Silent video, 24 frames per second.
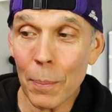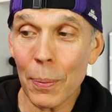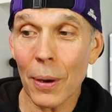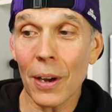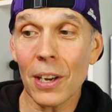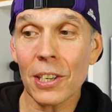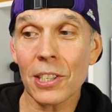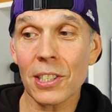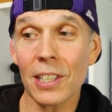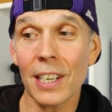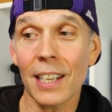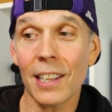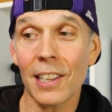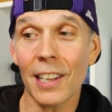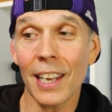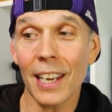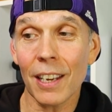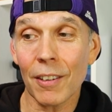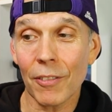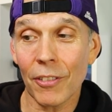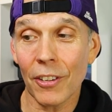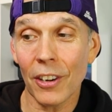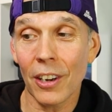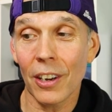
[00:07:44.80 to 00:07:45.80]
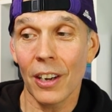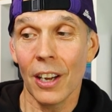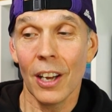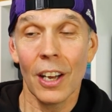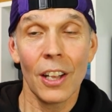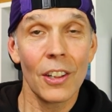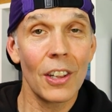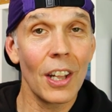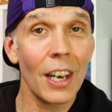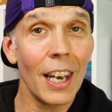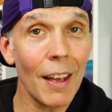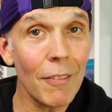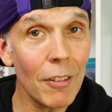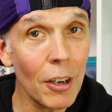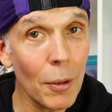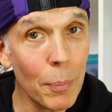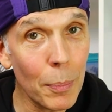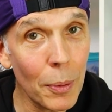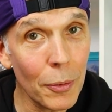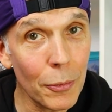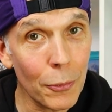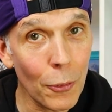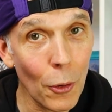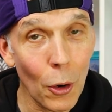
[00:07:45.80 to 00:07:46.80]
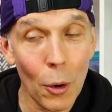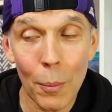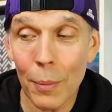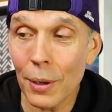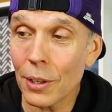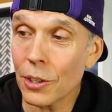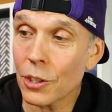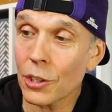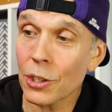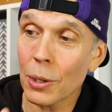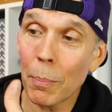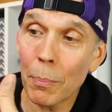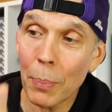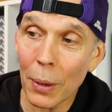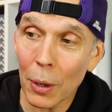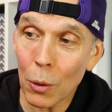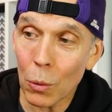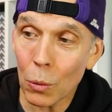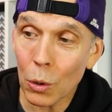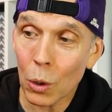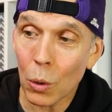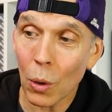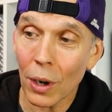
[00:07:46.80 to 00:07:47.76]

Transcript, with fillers: personally think for the level of performance, the build